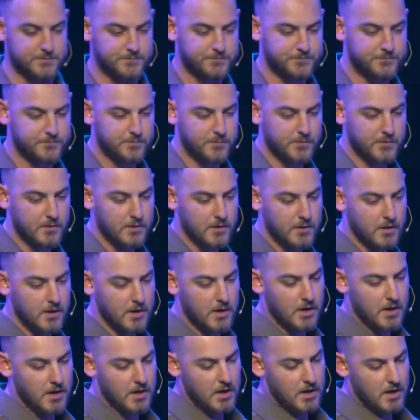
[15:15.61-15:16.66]
separarte de unas
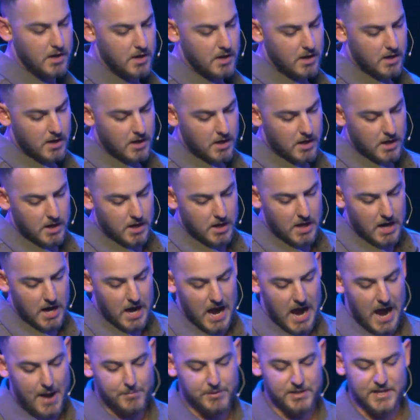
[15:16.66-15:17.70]
cosas.
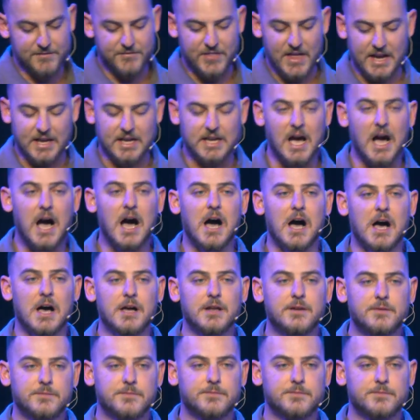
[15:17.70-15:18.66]
I believe that God